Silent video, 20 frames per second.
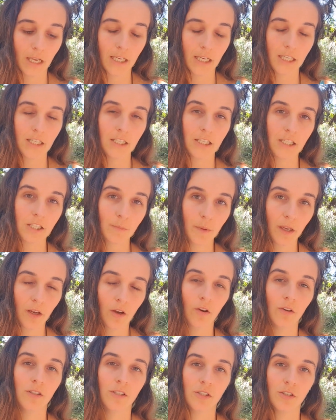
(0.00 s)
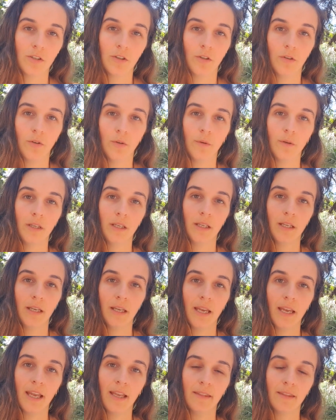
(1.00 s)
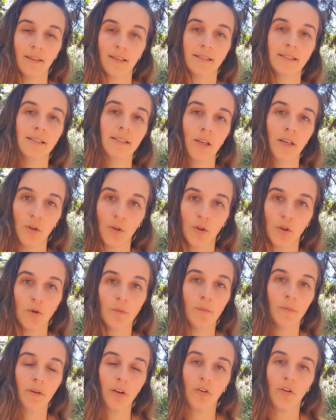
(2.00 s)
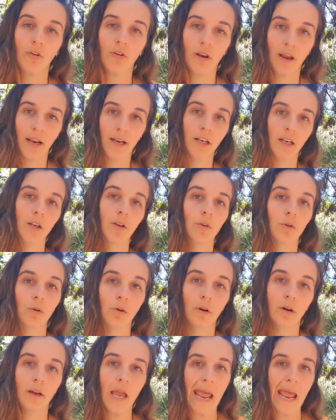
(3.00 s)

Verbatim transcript: just because you, in this human created law,